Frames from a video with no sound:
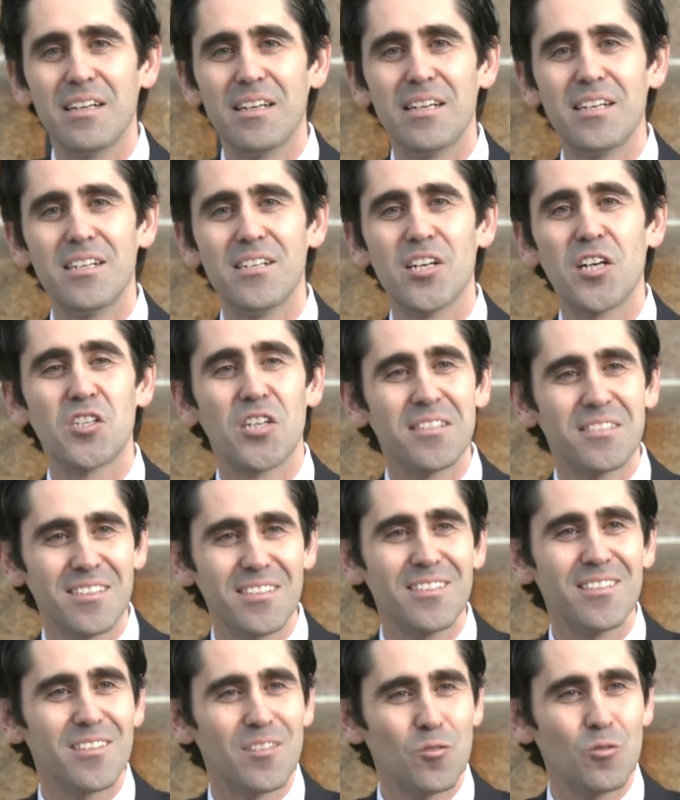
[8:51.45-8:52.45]
Uh,
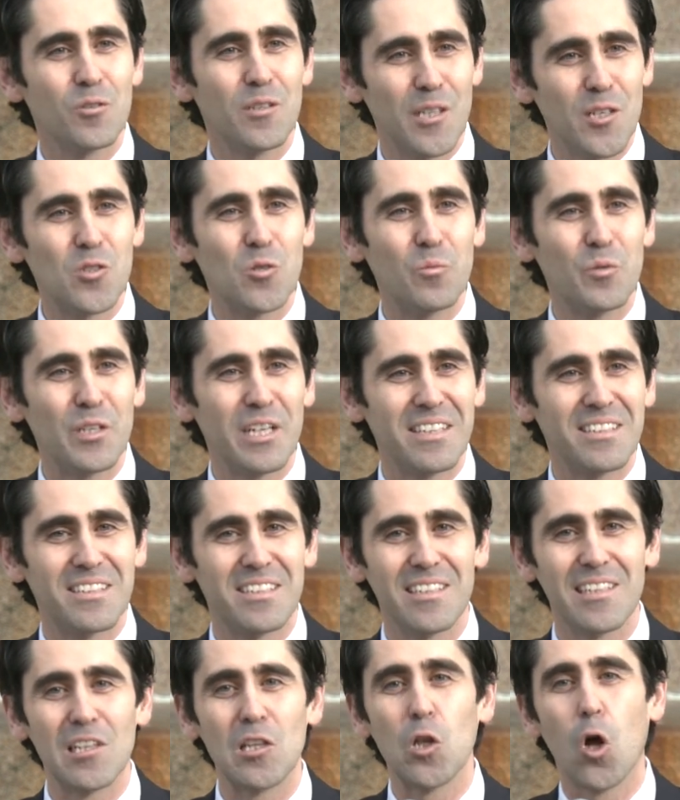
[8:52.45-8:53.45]
yaşasın Türkiye
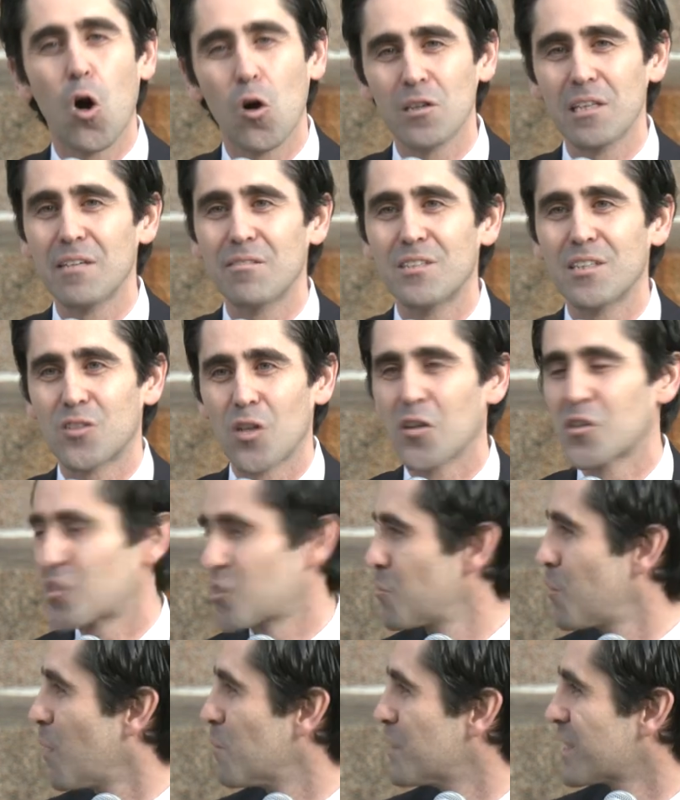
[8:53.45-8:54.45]
Cumhuriyeti. Long live the
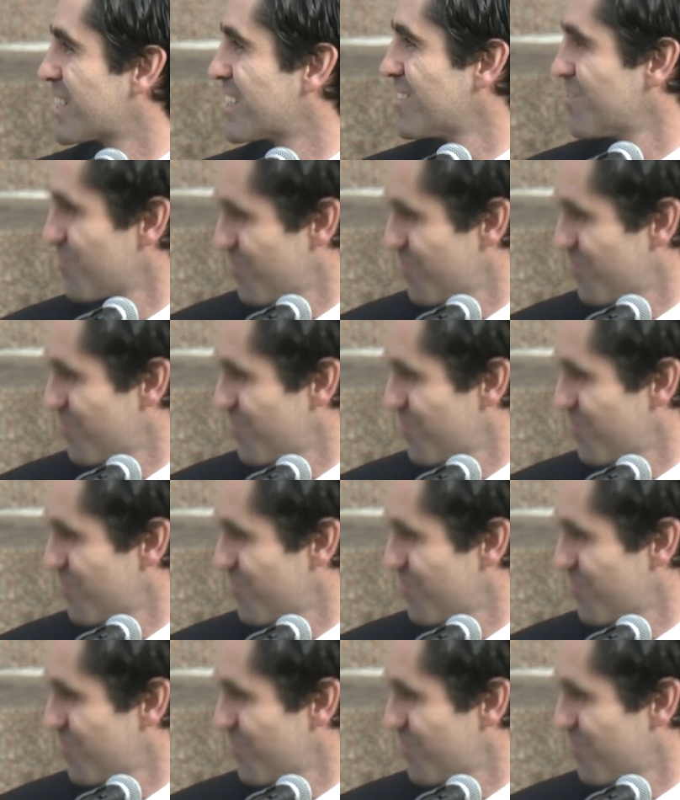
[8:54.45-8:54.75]
Turkish Republic.